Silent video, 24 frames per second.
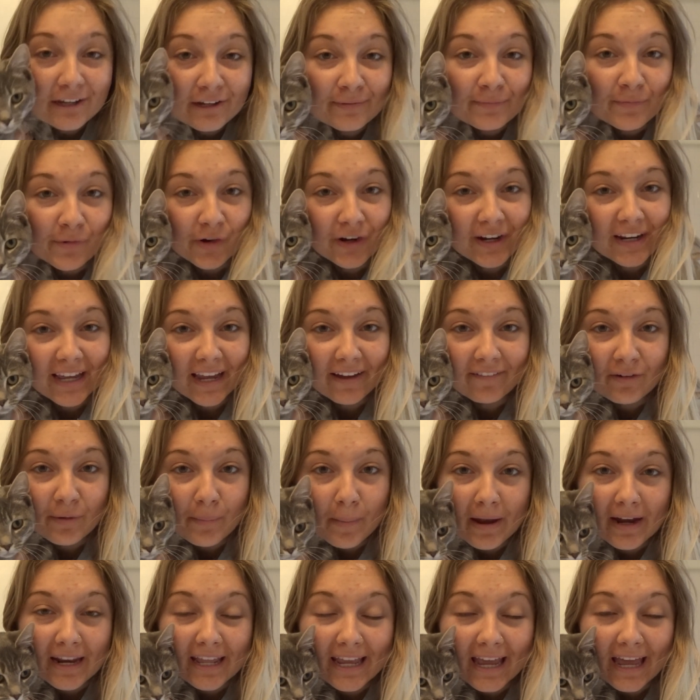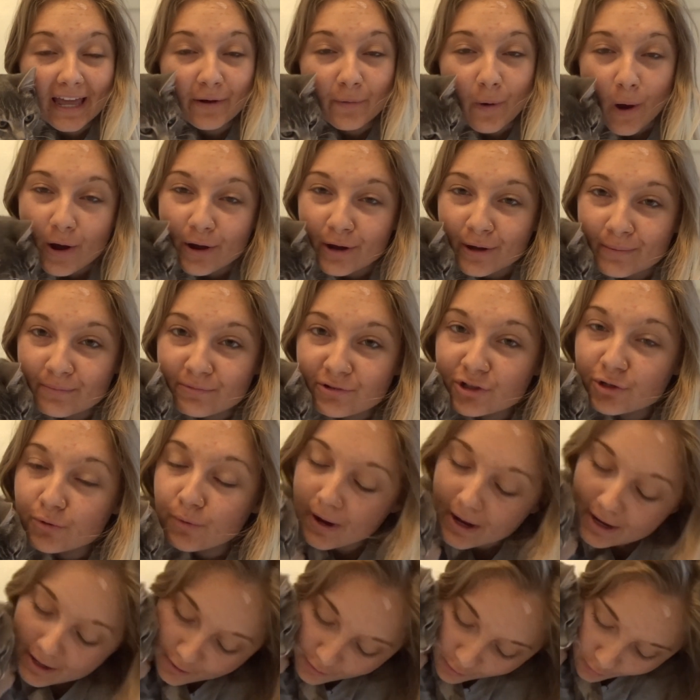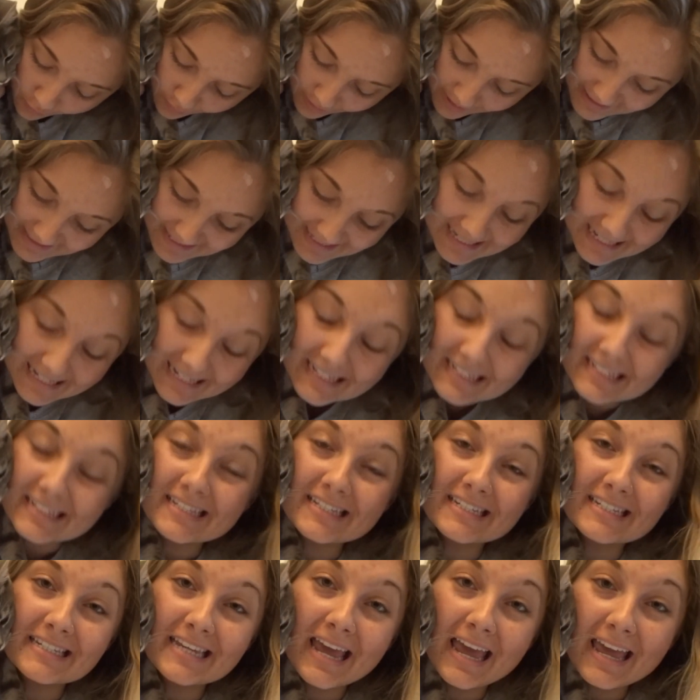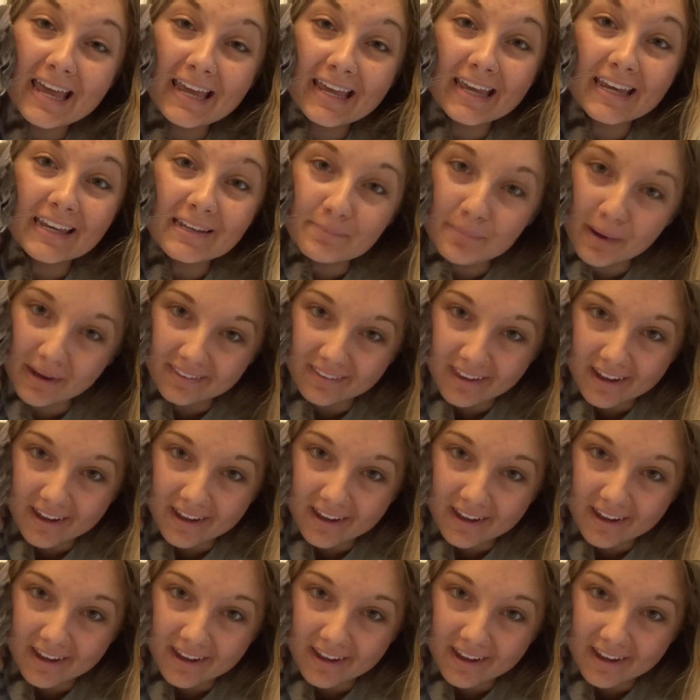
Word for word: Good morning, everybody, and welcome to a quarantined day in my